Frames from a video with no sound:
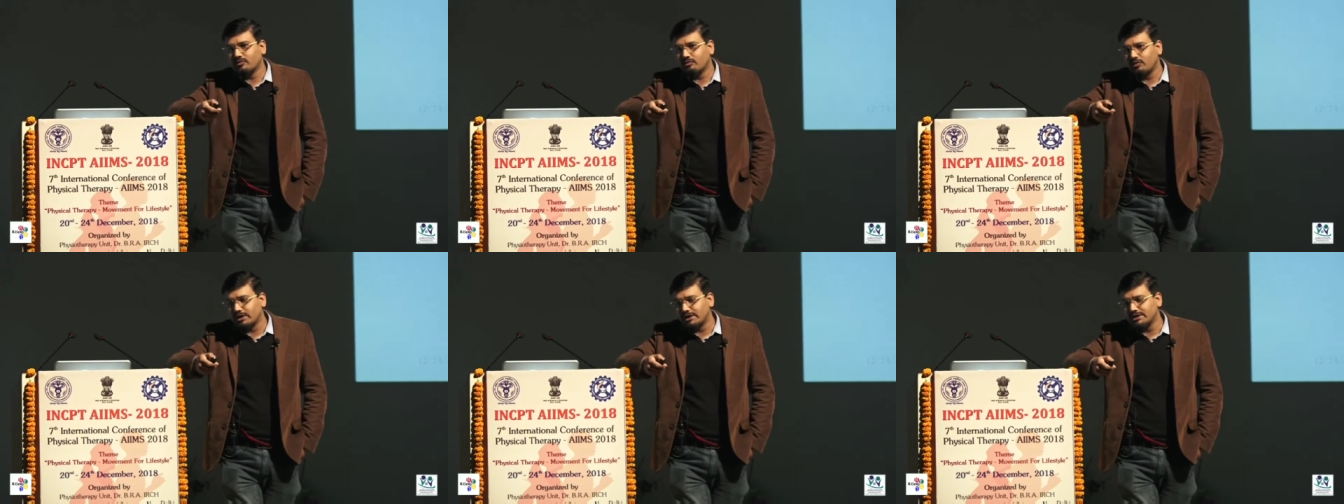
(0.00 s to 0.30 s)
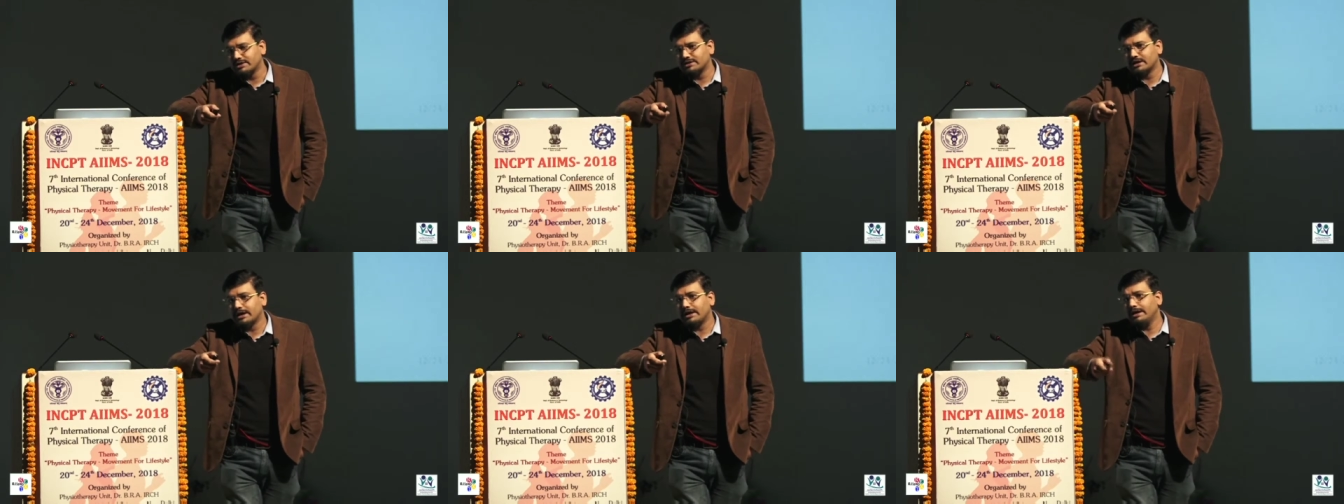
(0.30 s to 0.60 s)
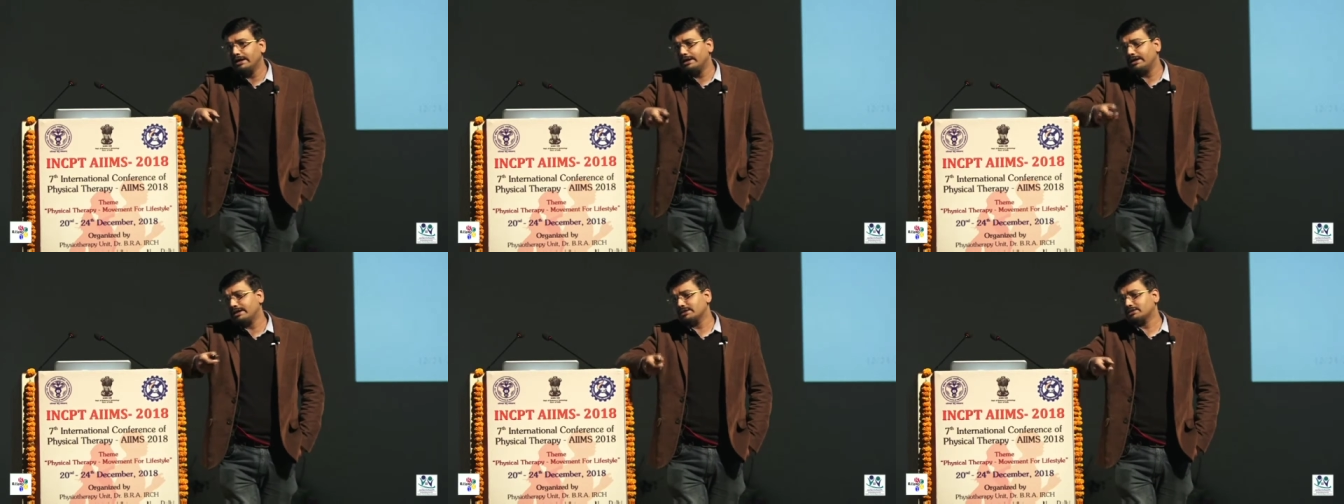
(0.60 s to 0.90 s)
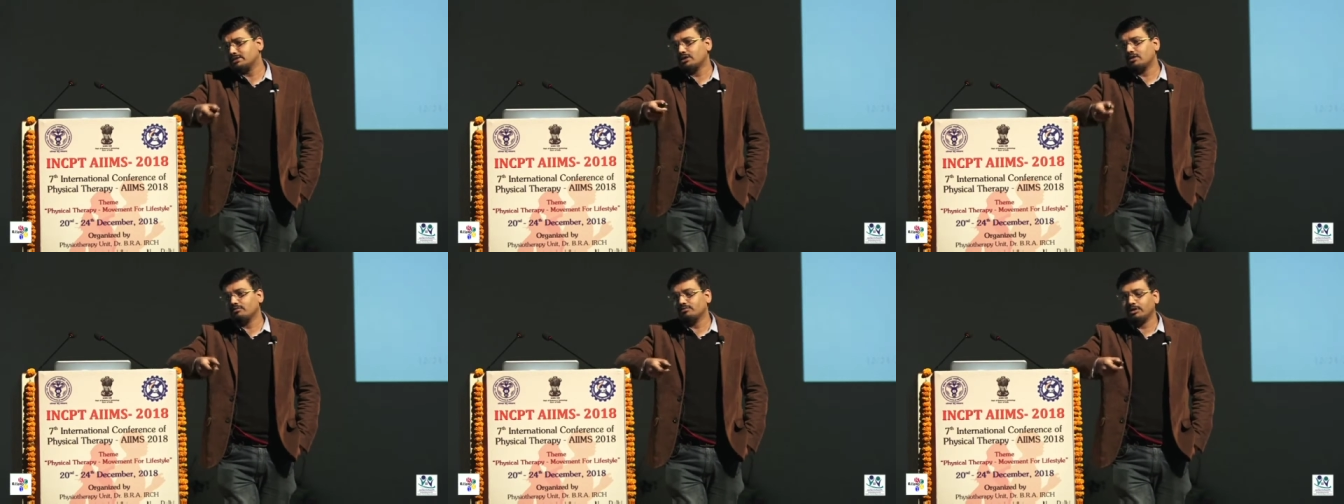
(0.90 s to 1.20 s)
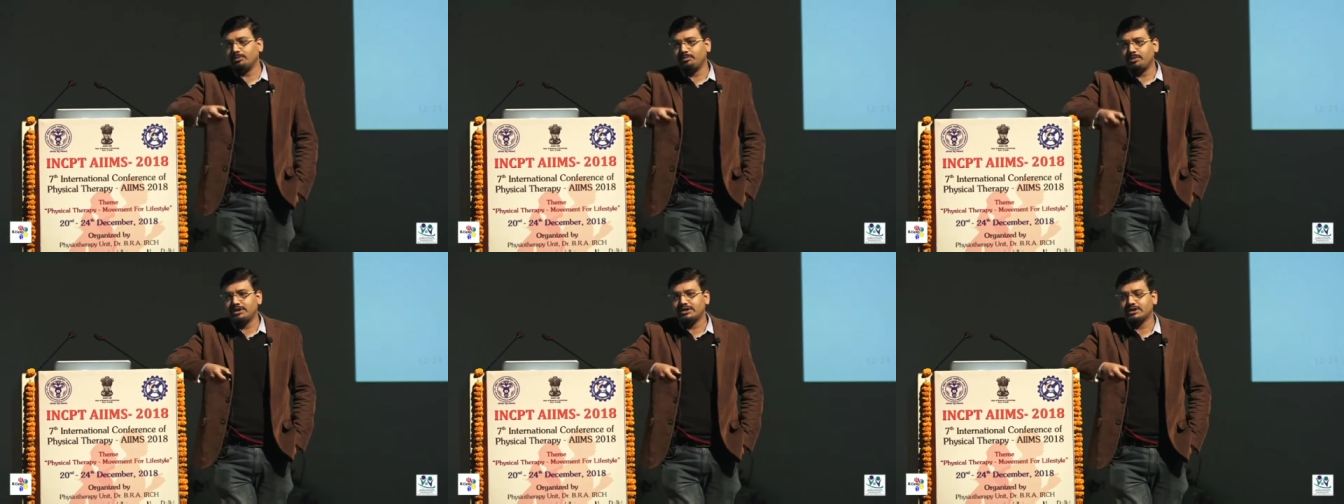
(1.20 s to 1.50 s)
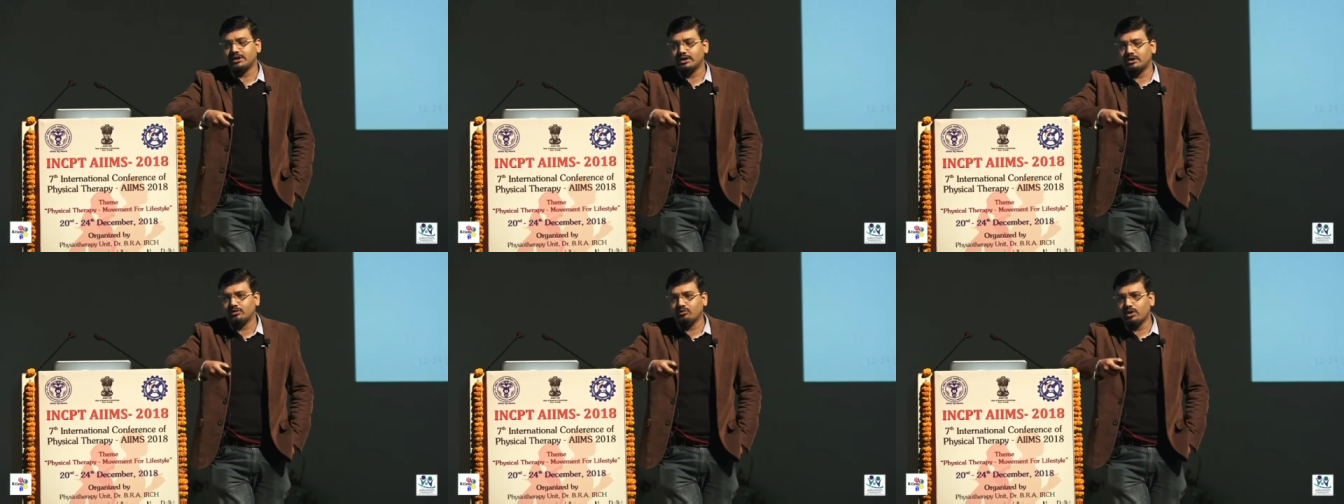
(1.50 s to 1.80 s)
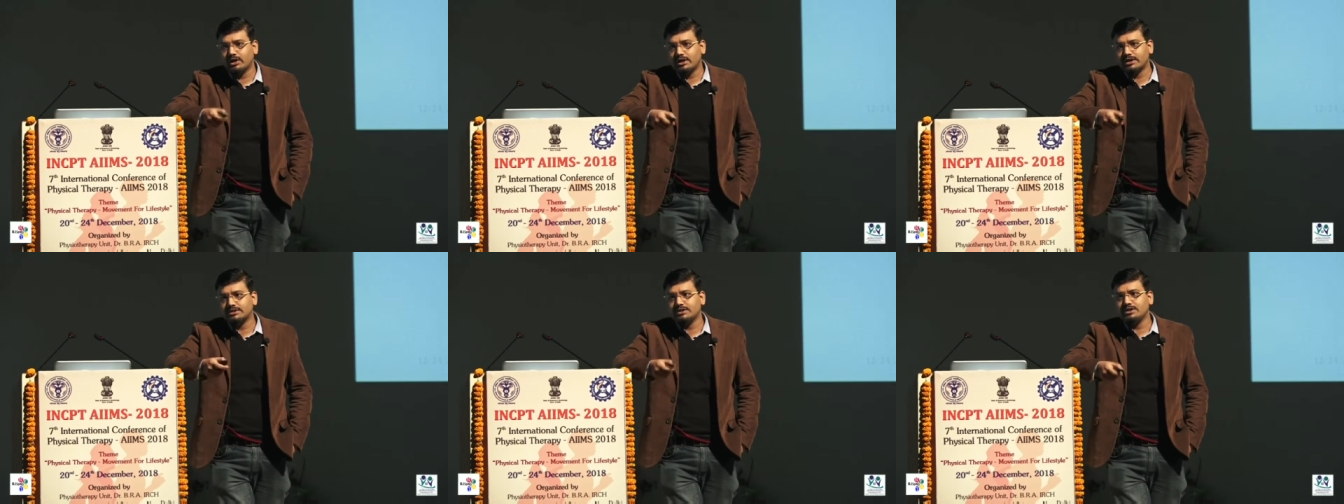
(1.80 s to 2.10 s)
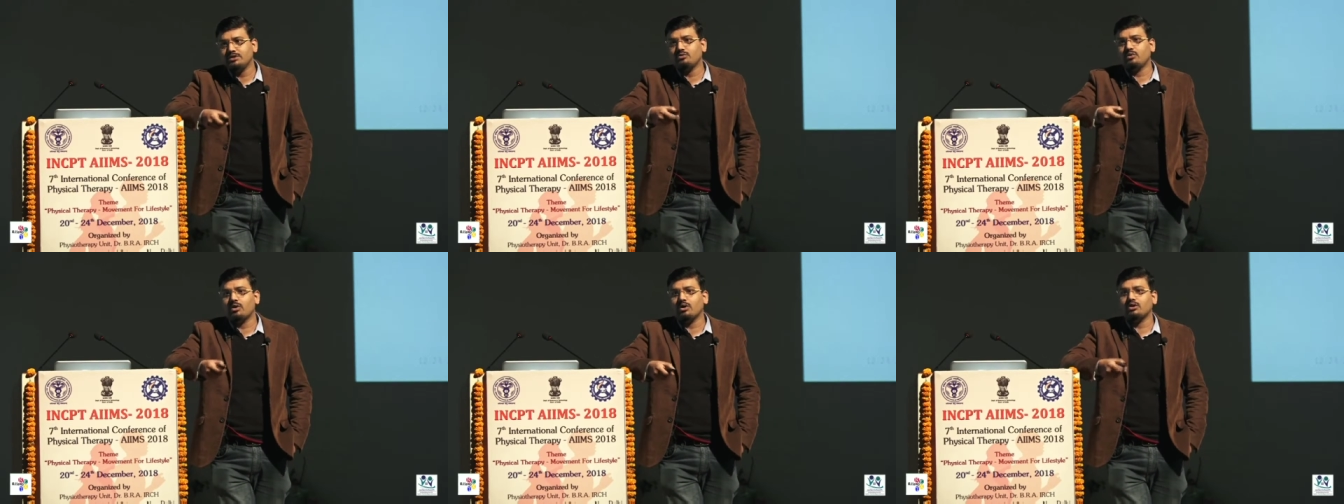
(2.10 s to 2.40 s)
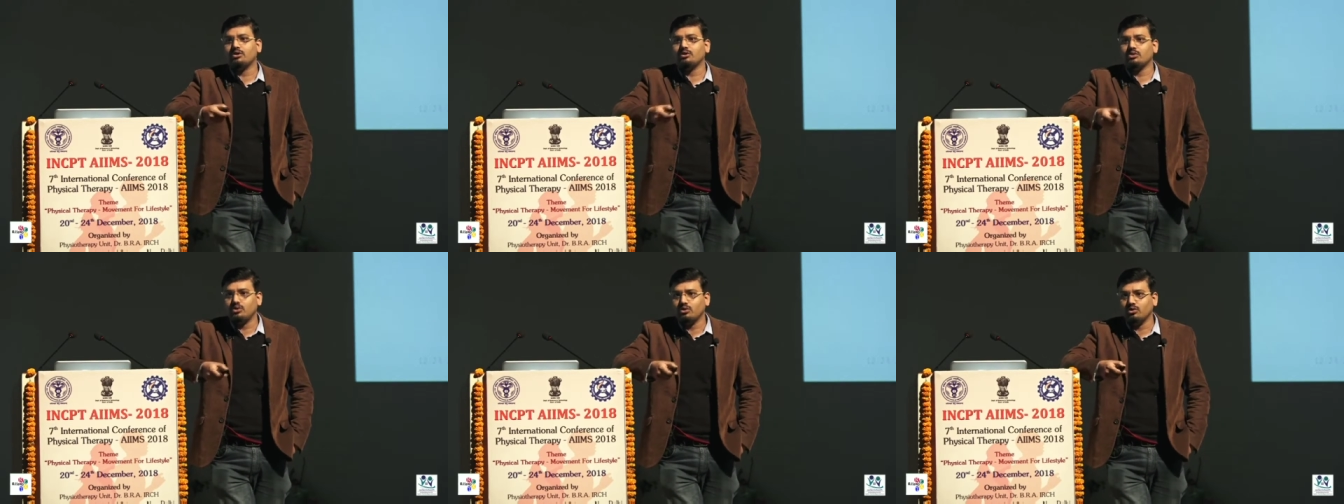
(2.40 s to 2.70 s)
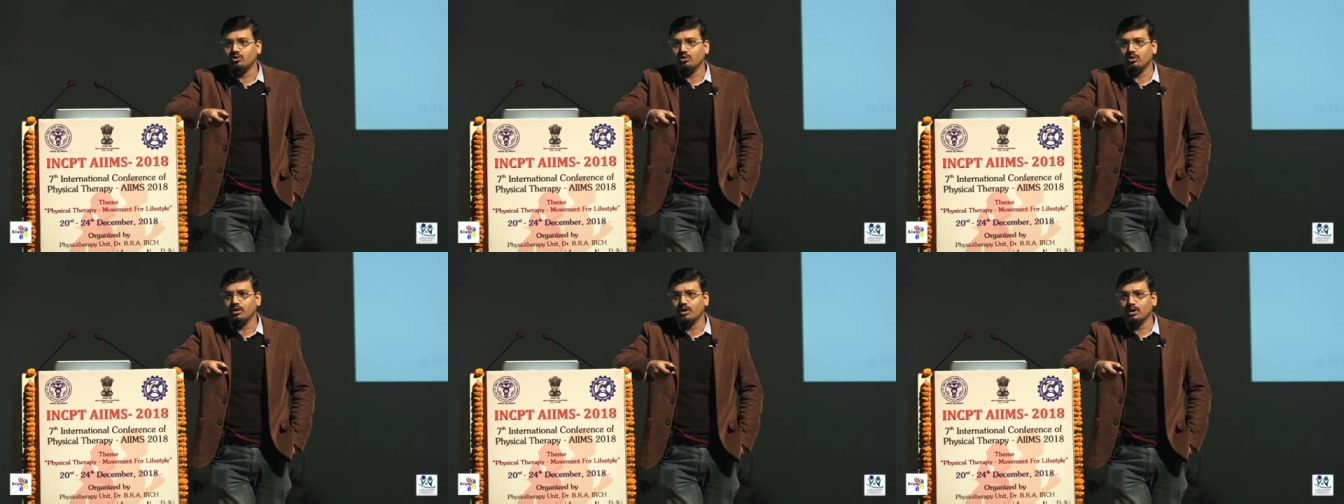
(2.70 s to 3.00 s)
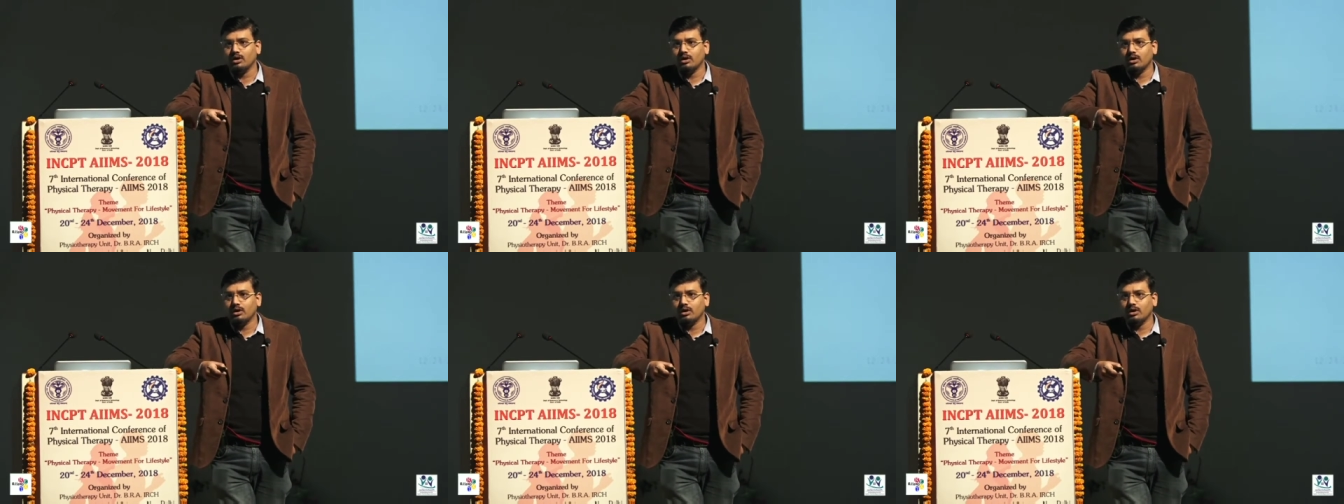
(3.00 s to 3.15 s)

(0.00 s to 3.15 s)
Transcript: that what is the intention of the patient what does he want to do